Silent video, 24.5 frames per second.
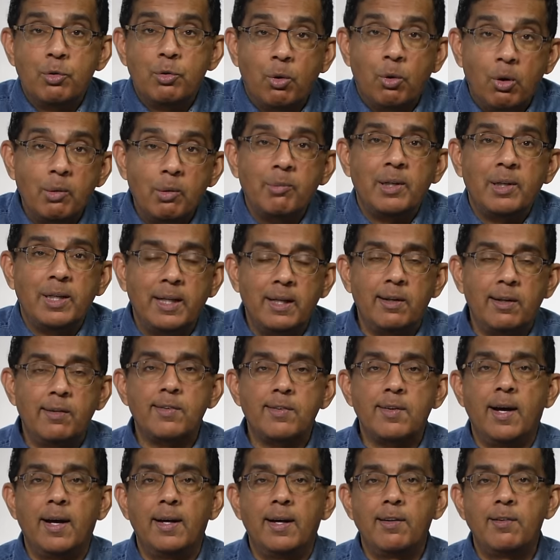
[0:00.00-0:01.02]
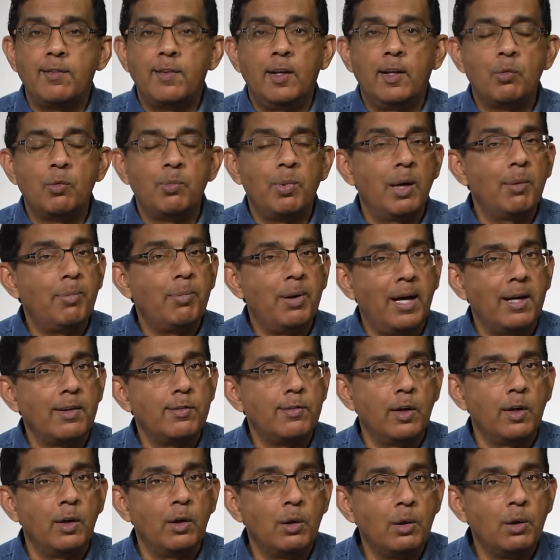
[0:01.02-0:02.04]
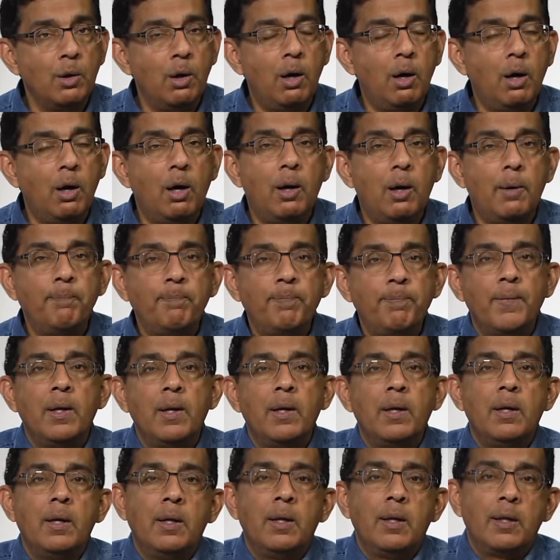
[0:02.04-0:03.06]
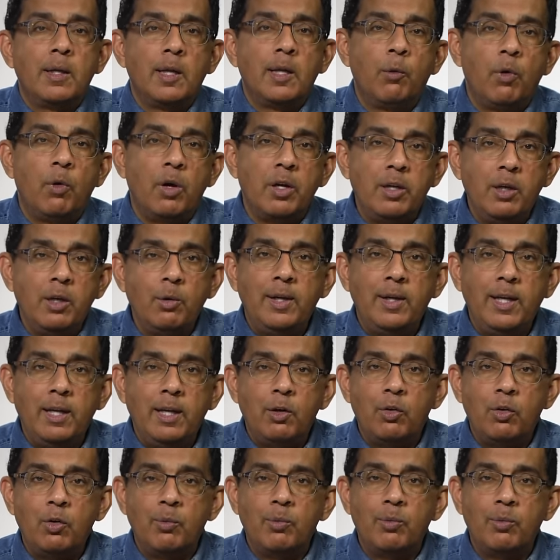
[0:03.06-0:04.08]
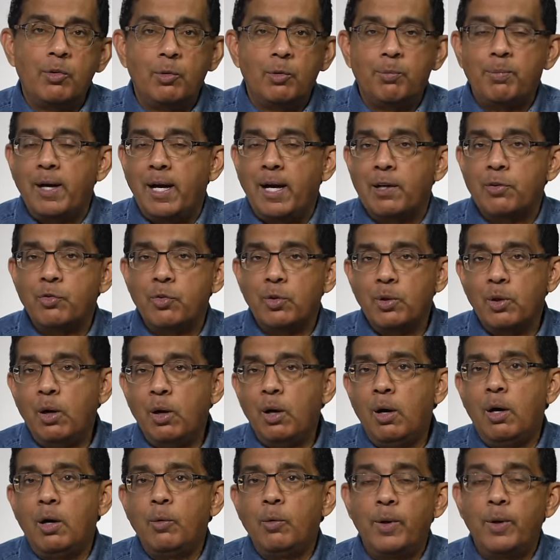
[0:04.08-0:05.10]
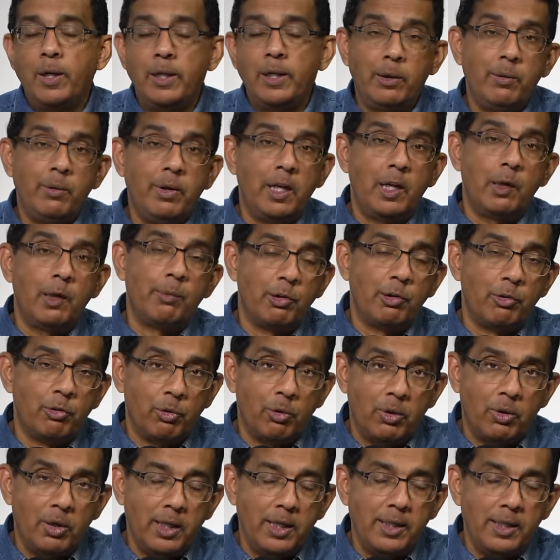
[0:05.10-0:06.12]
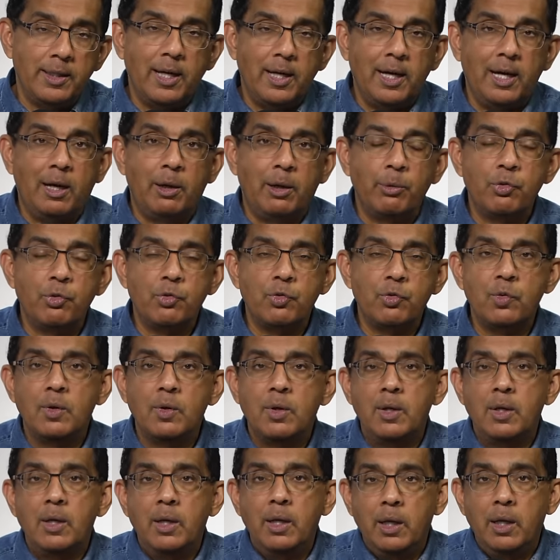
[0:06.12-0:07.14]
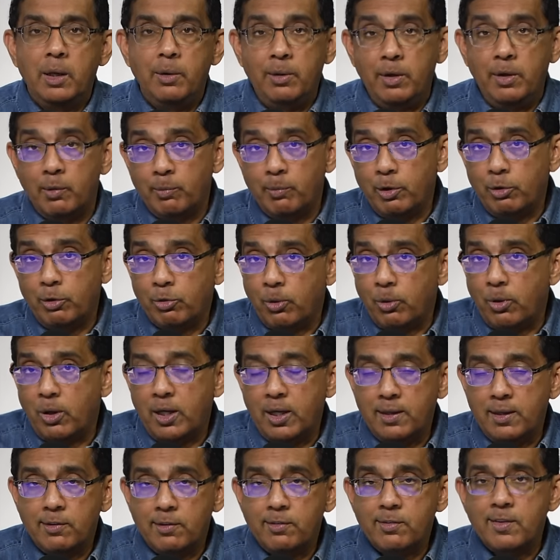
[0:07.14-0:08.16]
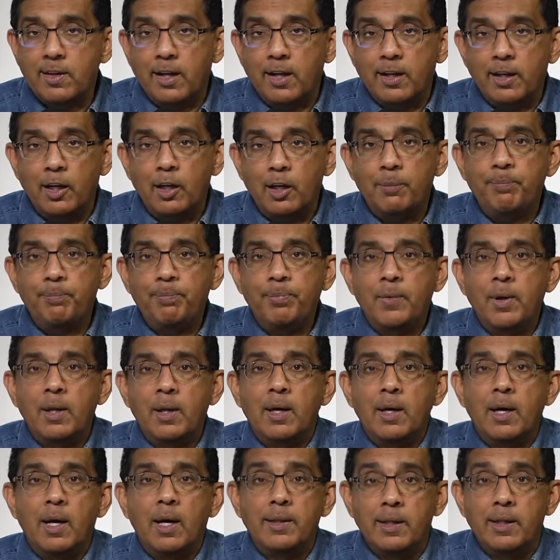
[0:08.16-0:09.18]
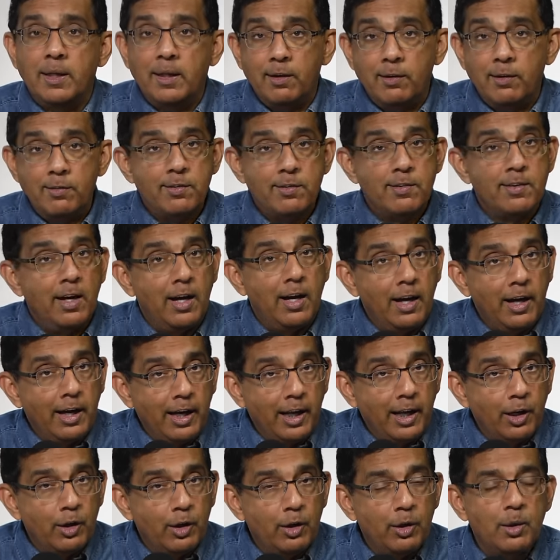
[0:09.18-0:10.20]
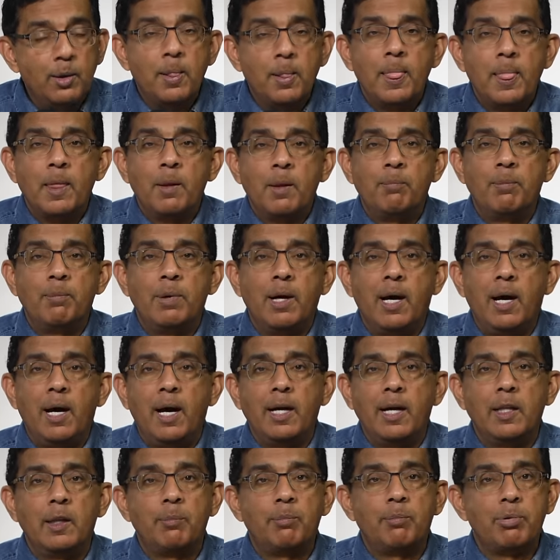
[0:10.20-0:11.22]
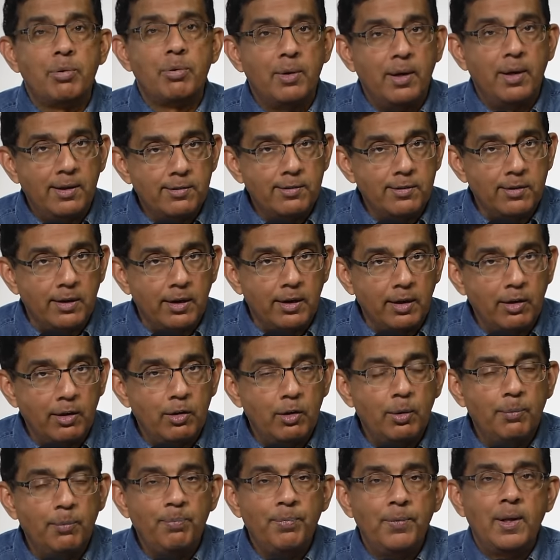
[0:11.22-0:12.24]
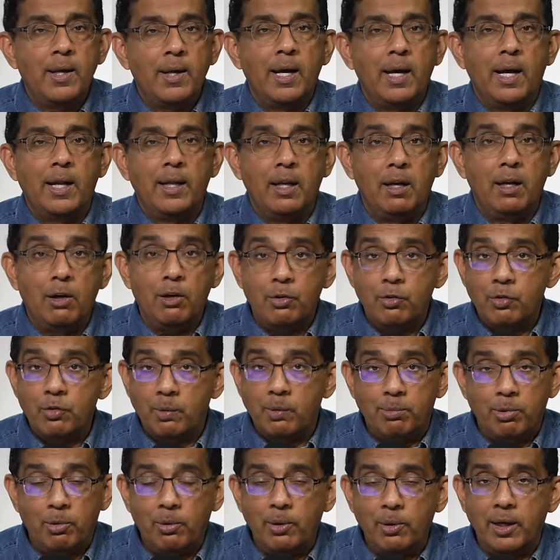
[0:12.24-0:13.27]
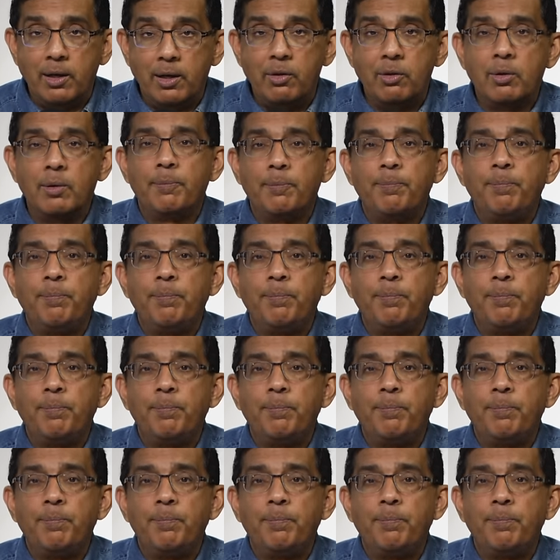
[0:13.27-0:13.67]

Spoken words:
normally decides things, by passing a law. Now, what do you need to pass a law? Well, you need a majority in the House, you need a majority in the Senate, and then it's signed by the president. And here's the point.